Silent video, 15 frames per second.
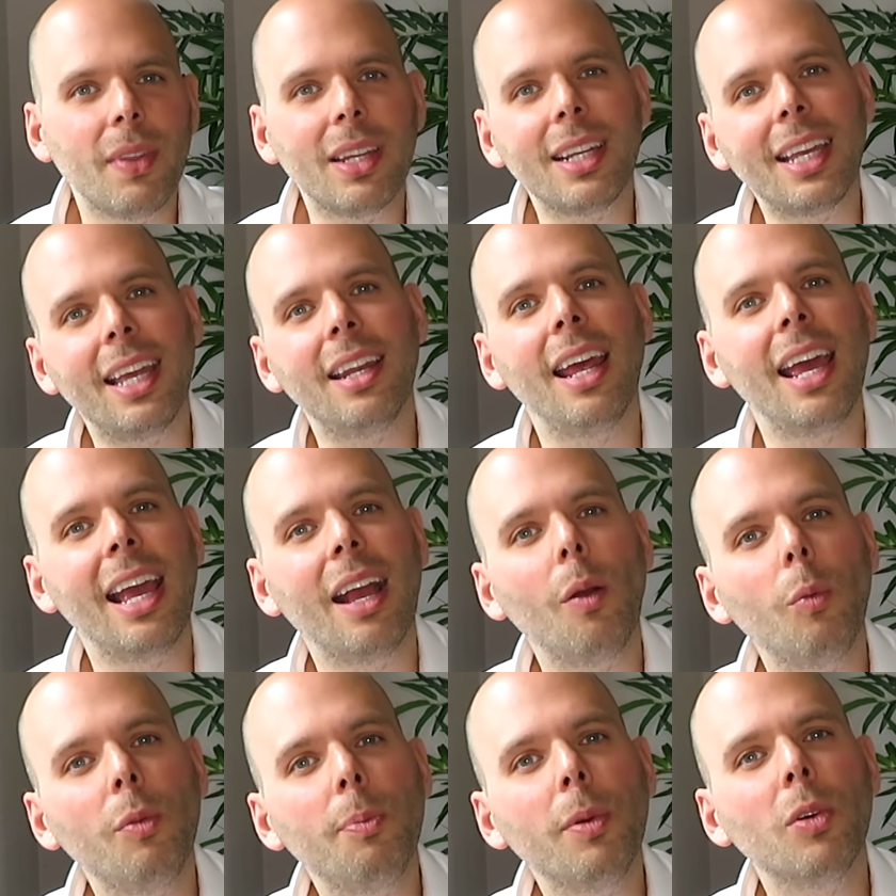And again,
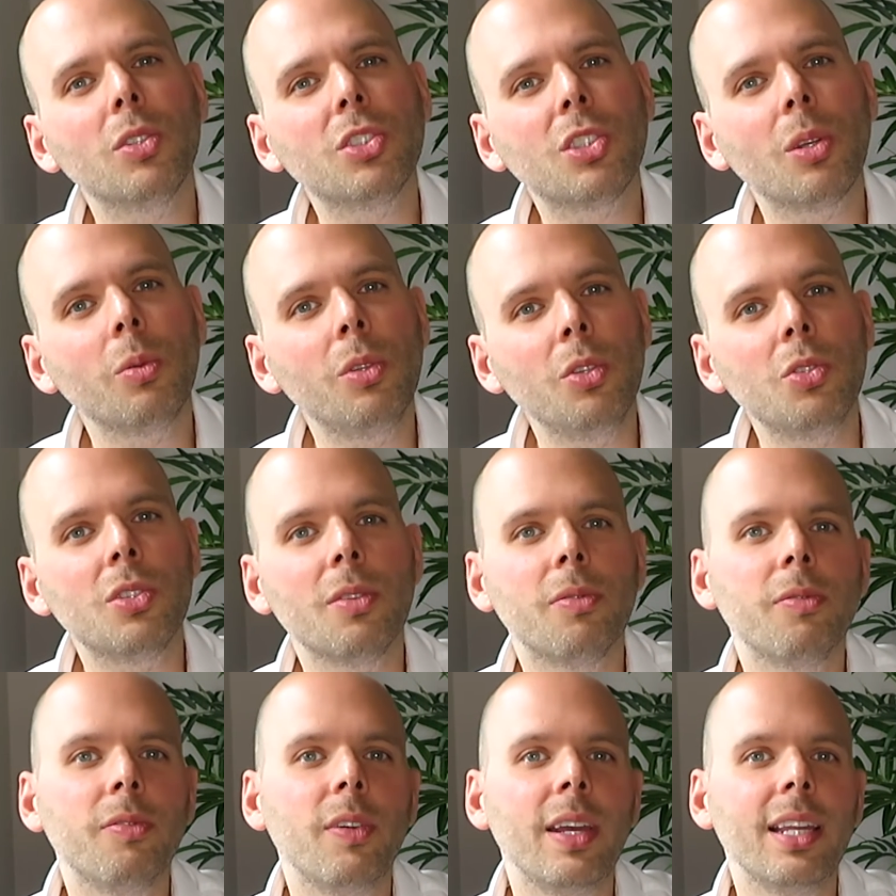we've got so used to
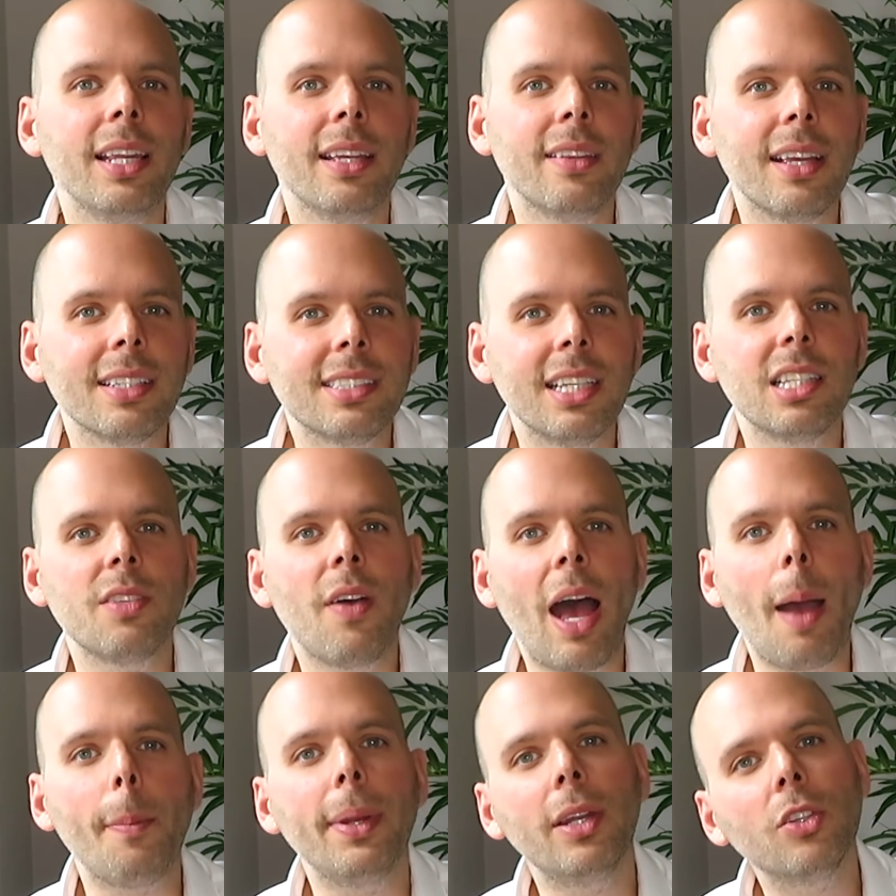feeling that sense of
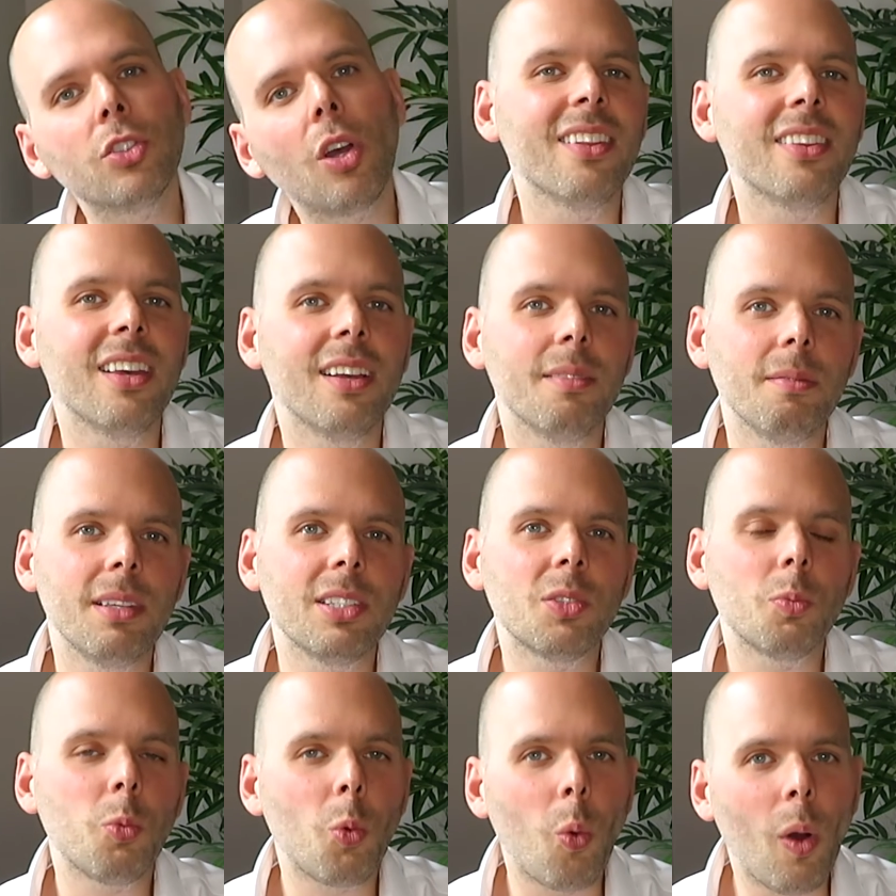happiness that it's
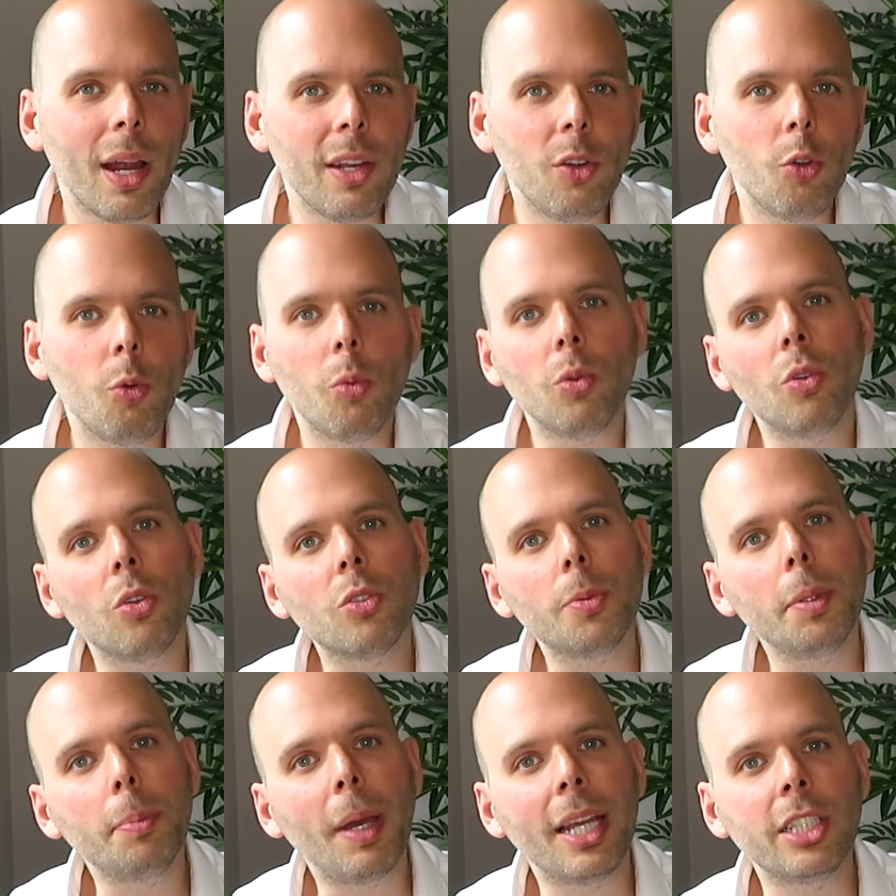quite normal not to
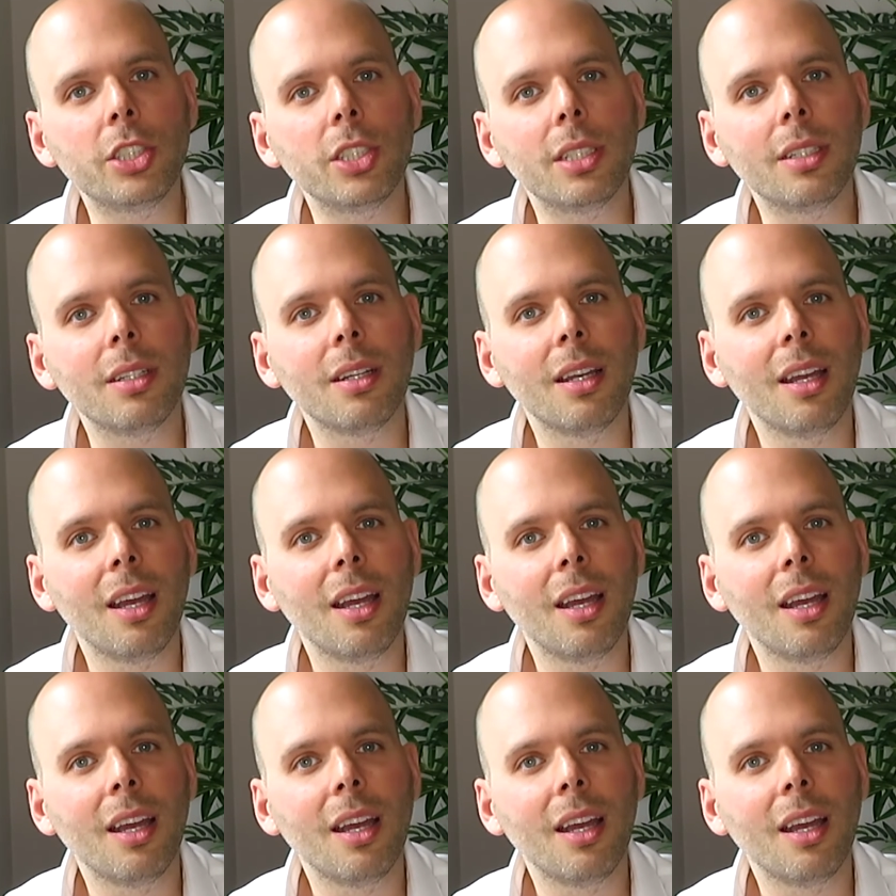be patient.